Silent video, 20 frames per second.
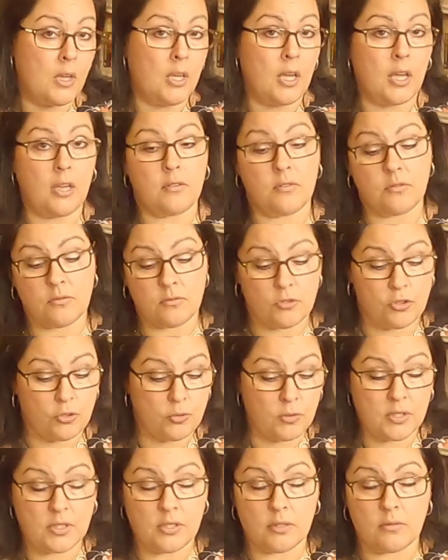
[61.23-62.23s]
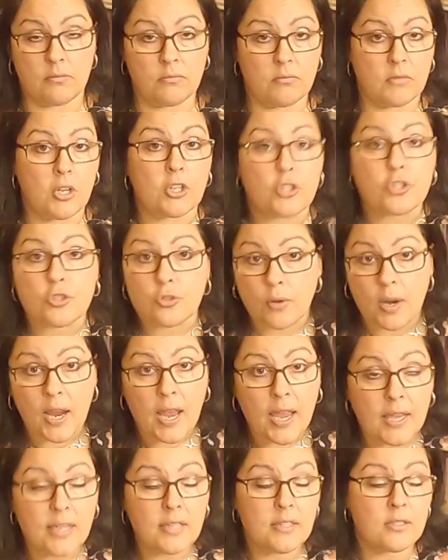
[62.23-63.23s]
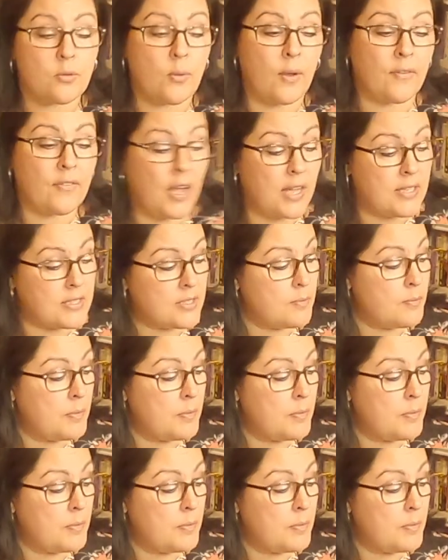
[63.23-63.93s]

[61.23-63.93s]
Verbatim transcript: and do a, a tray. So I've got some